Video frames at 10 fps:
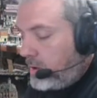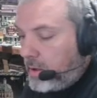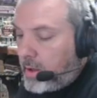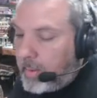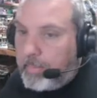
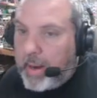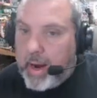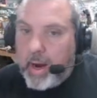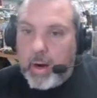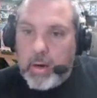
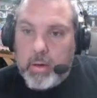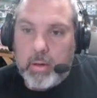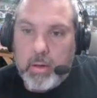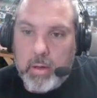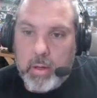compare
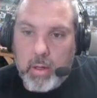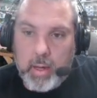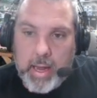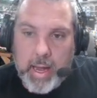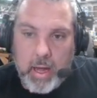
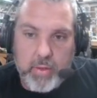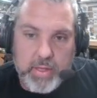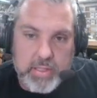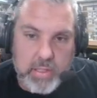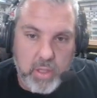how
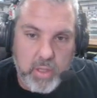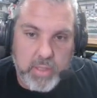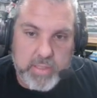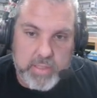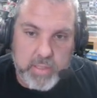this
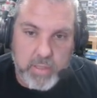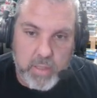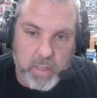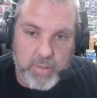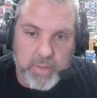looks
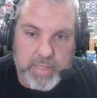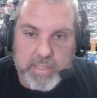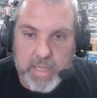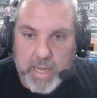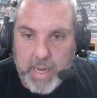on this
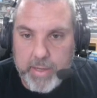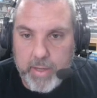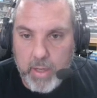side,